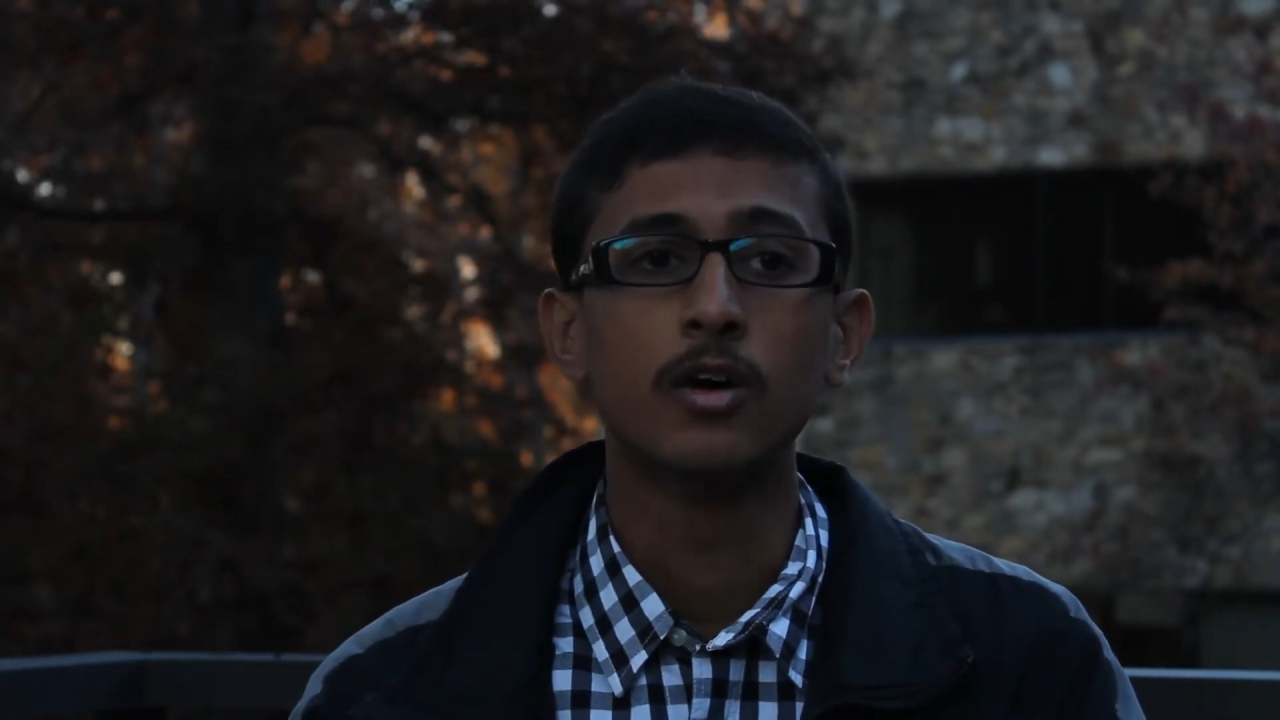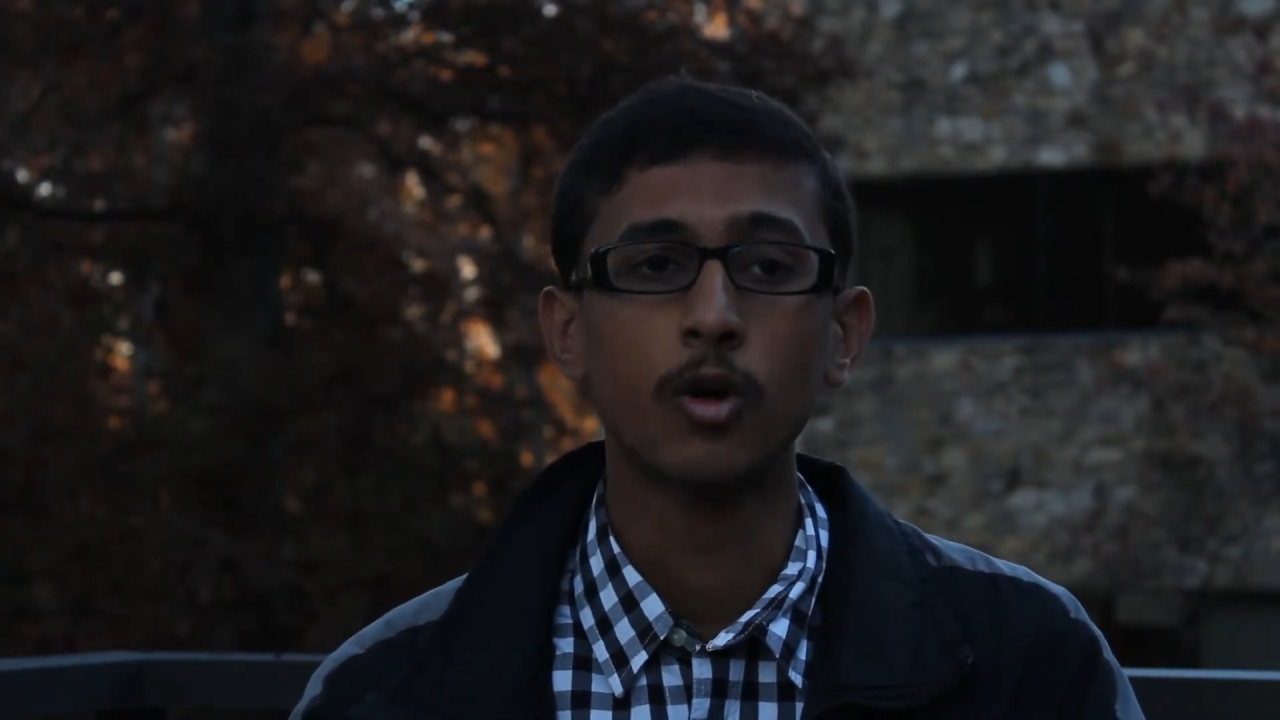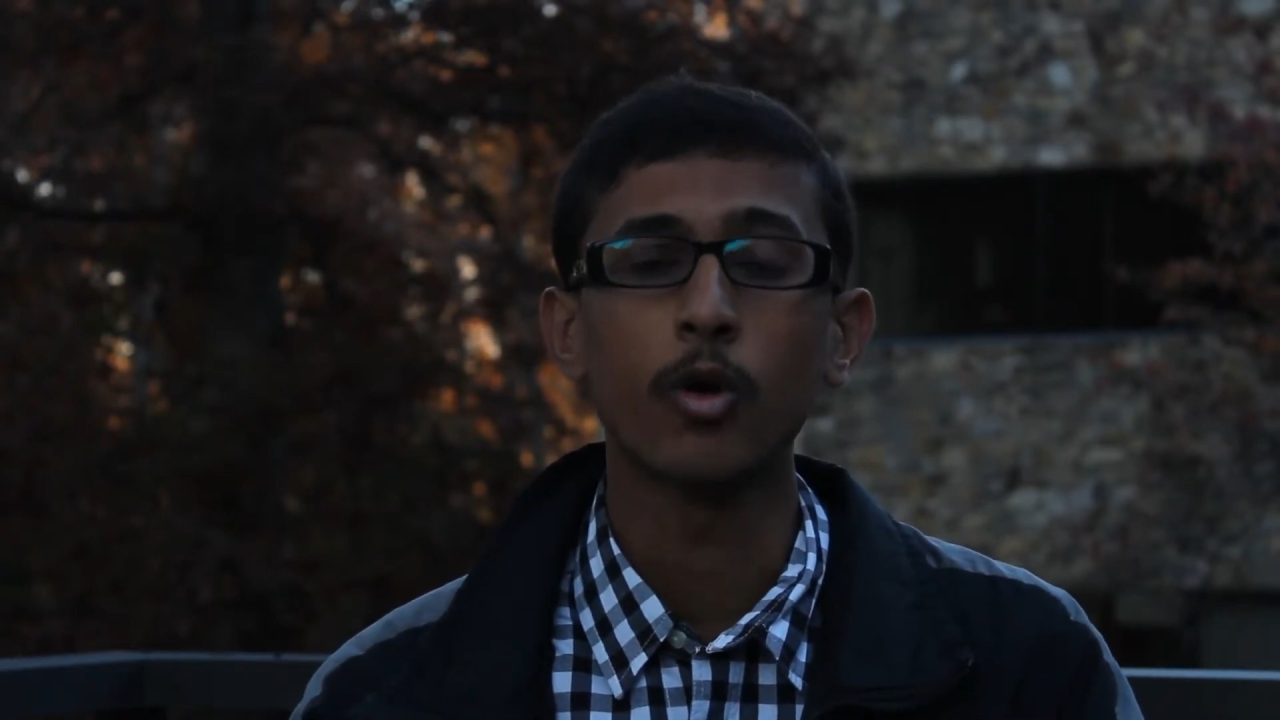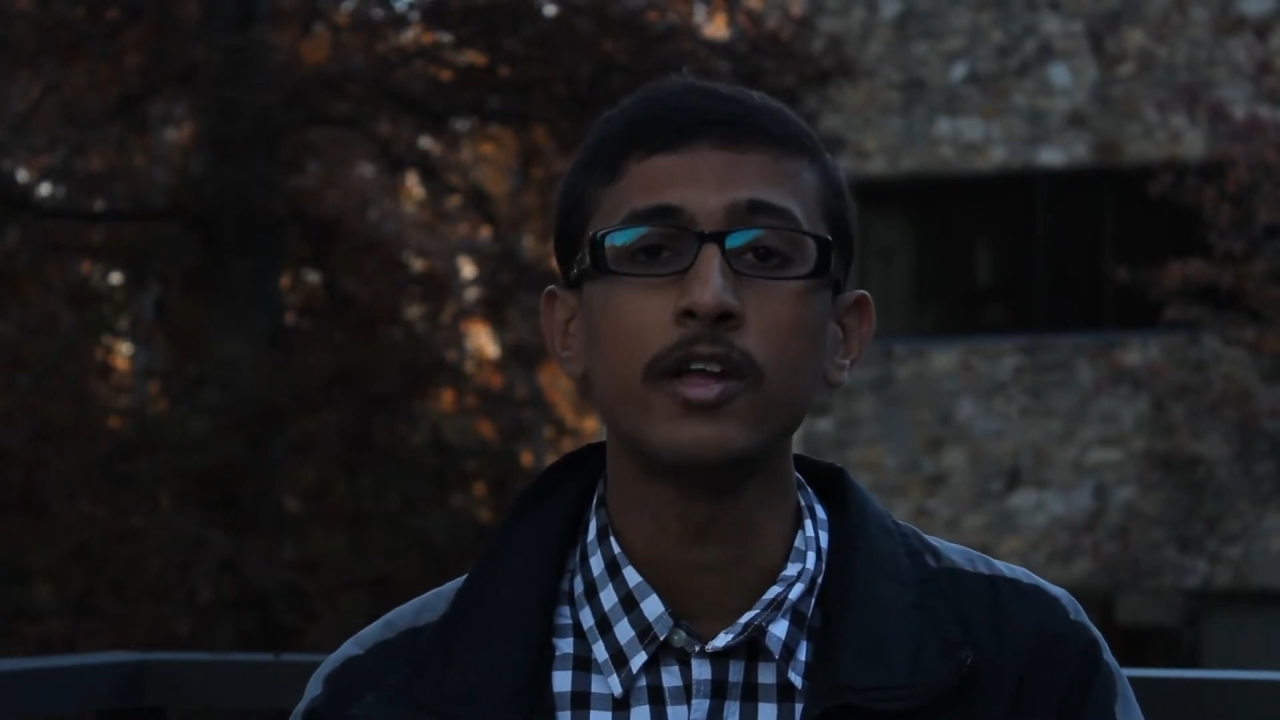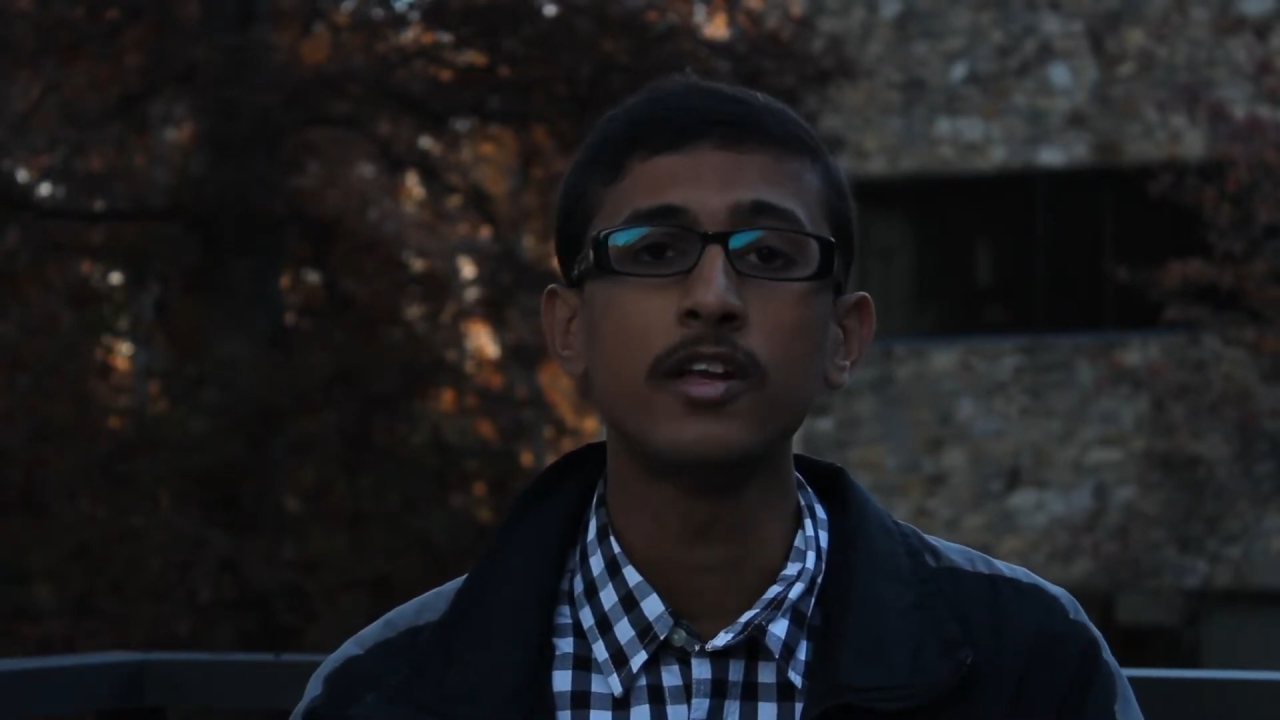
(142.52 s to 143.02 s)

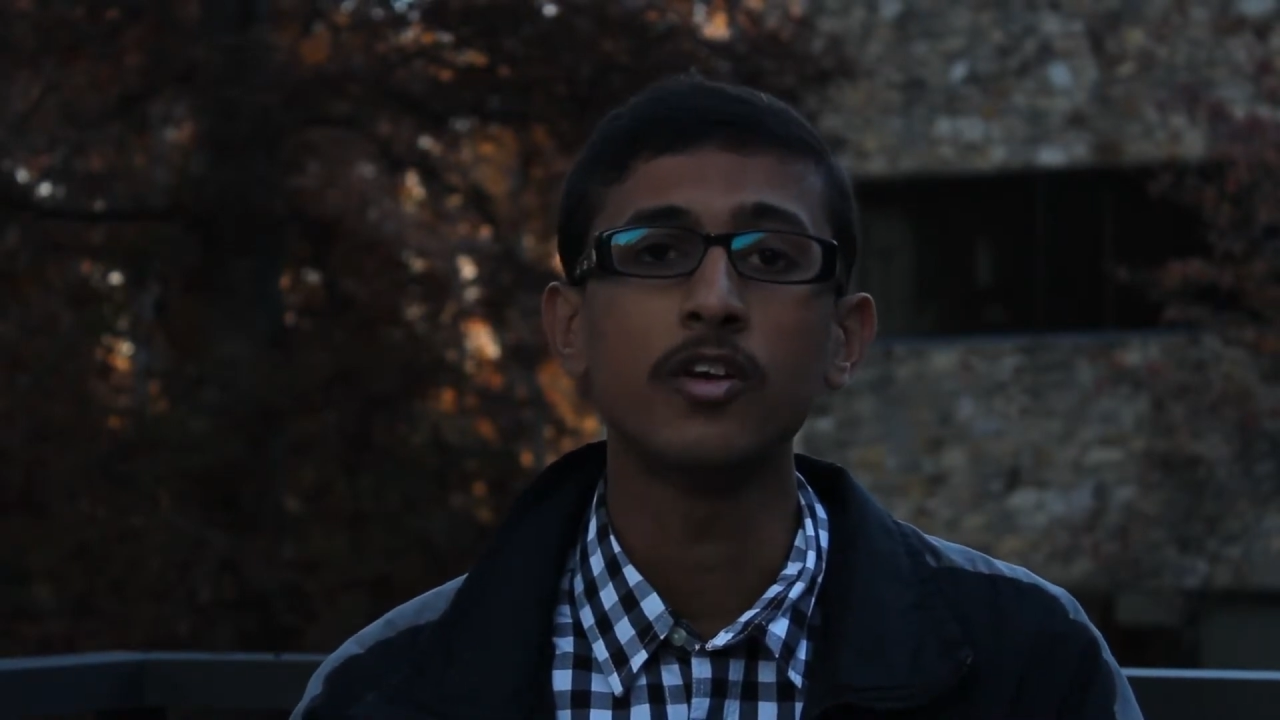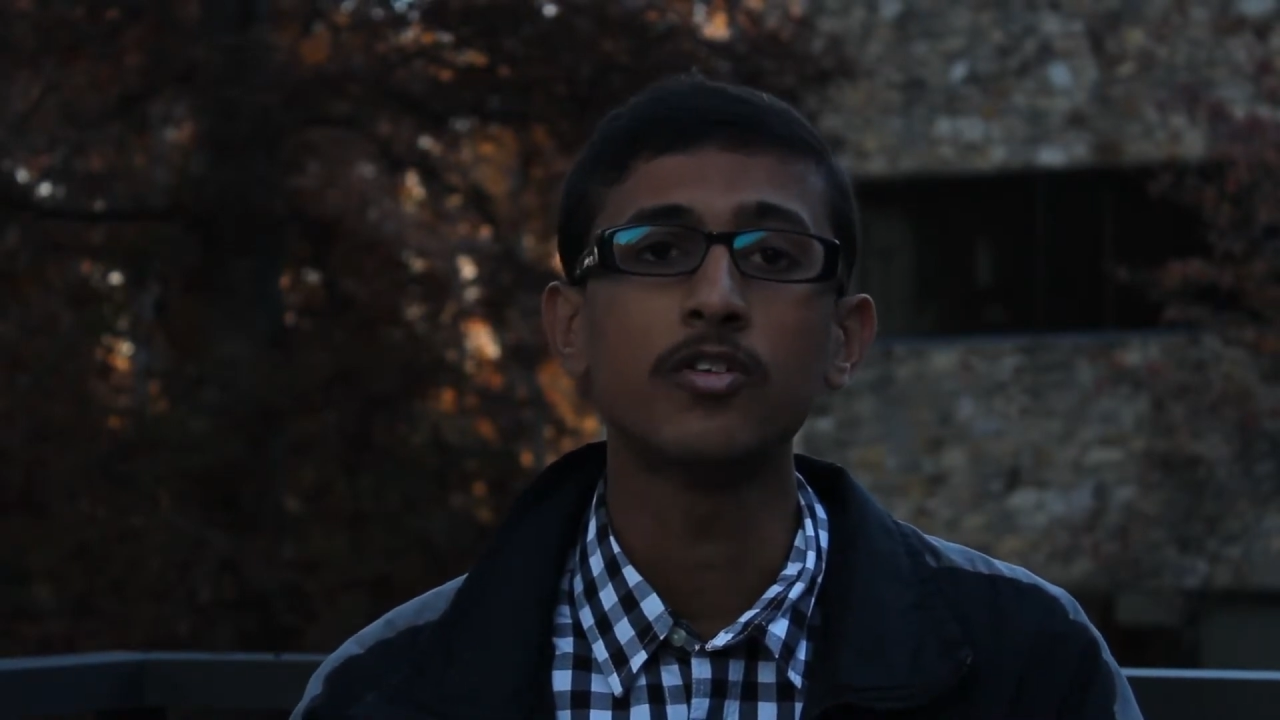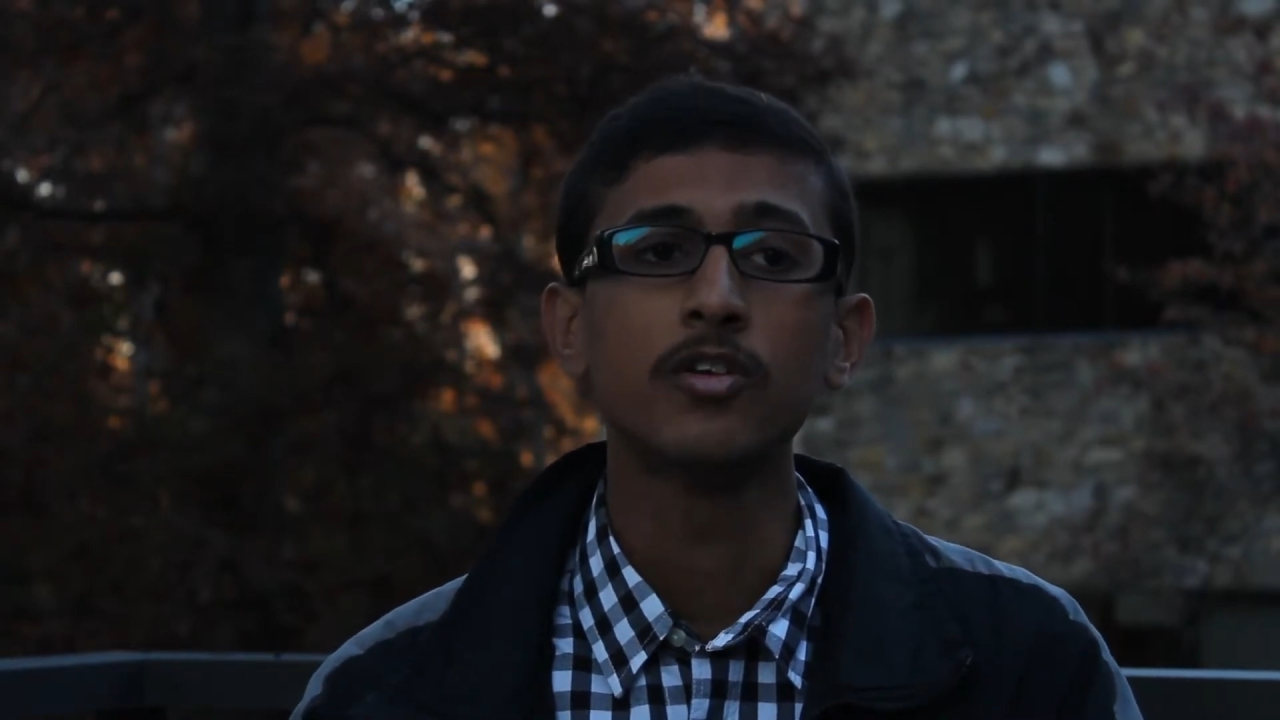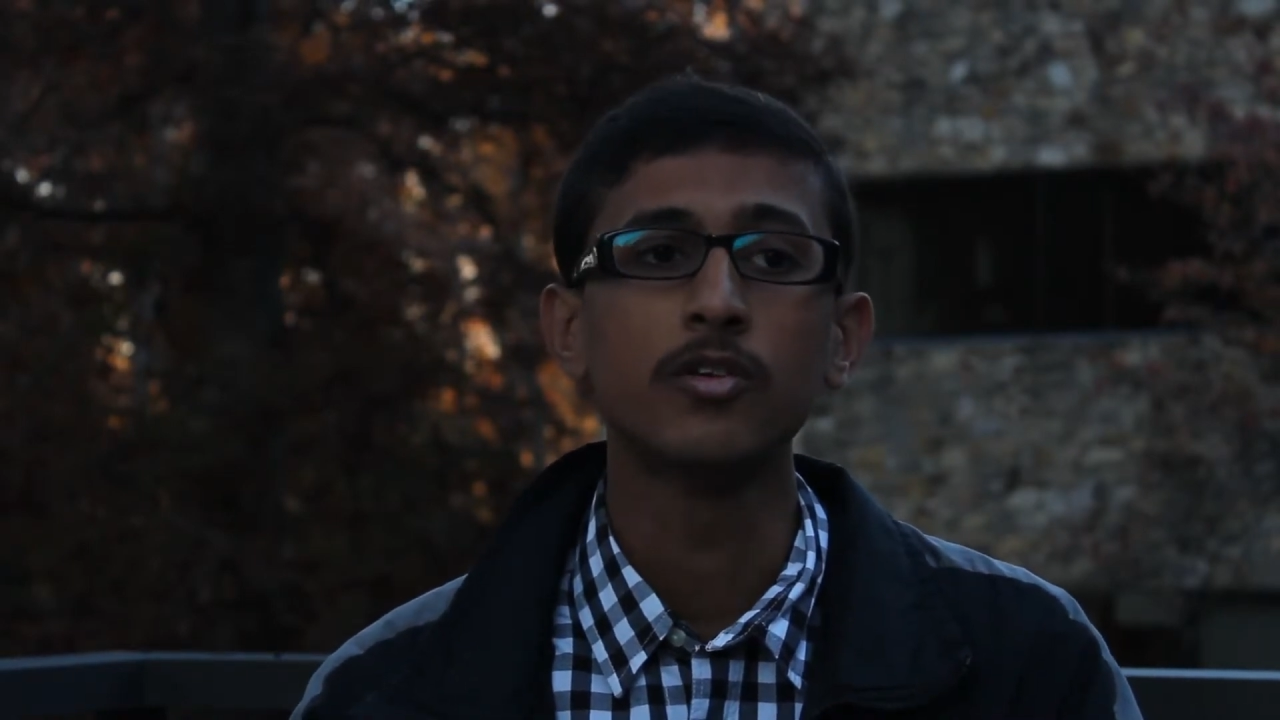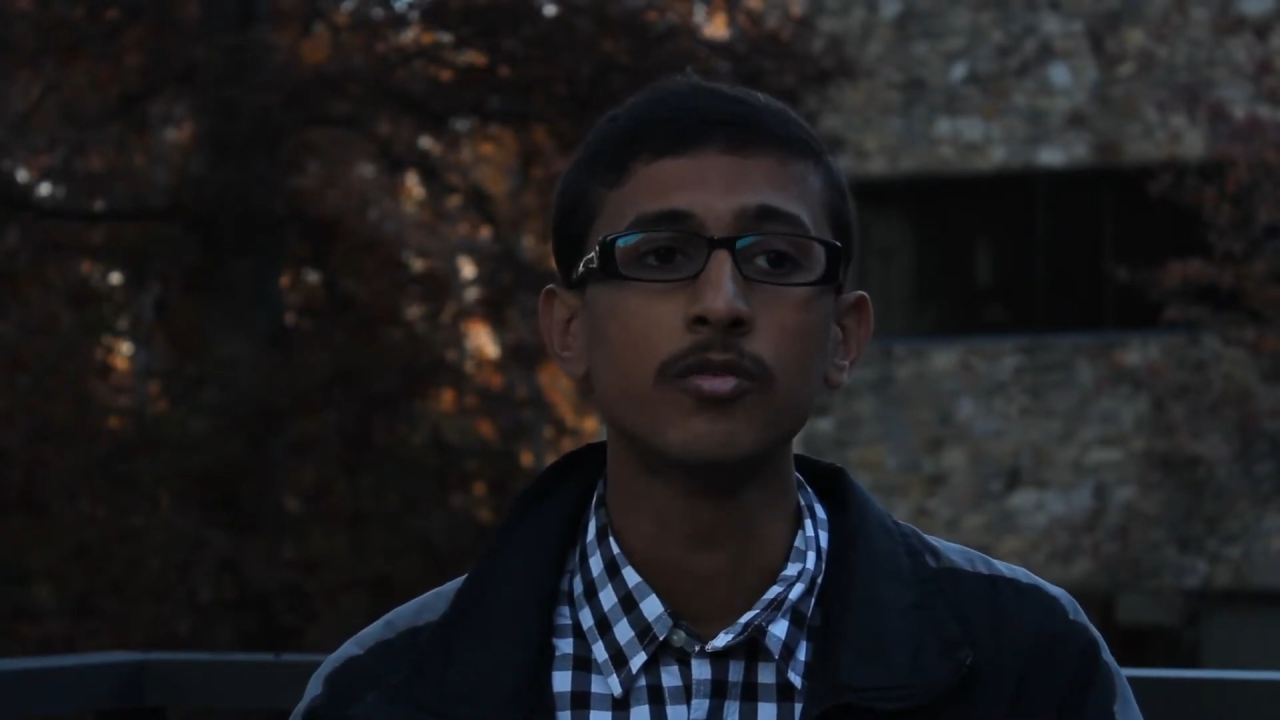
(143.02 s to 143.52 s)
growing
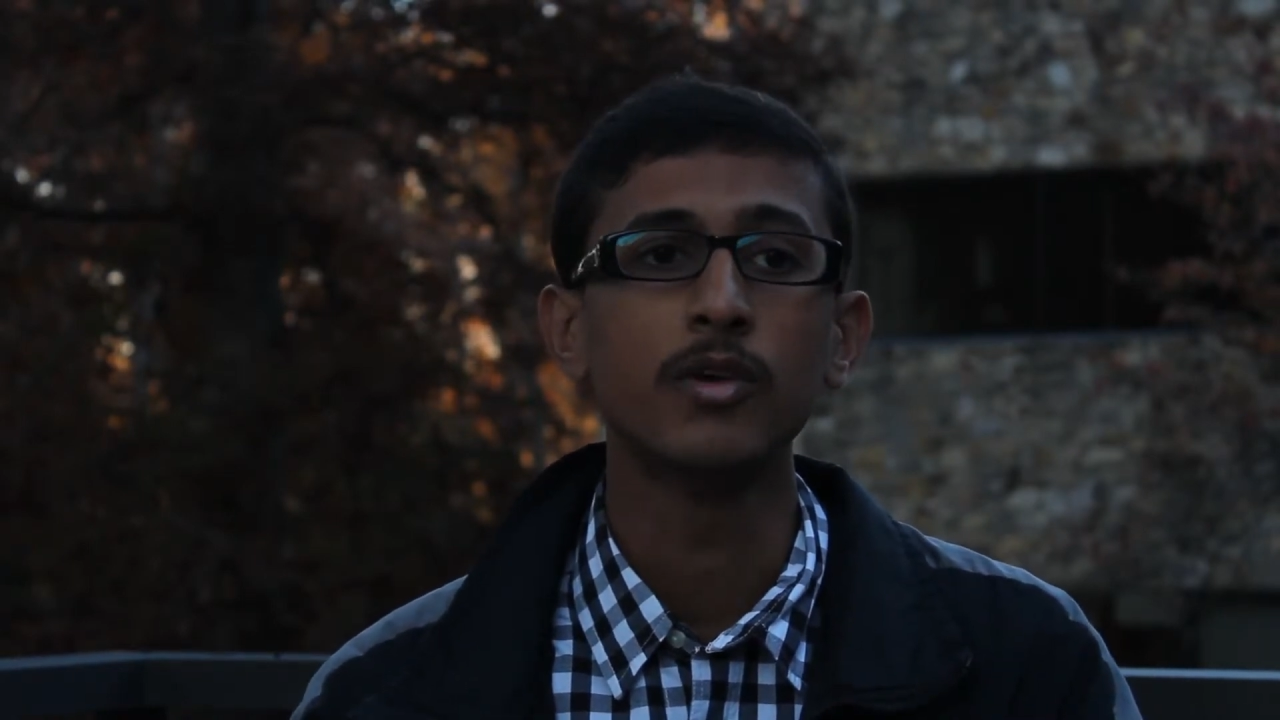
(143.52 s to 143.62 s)
nation,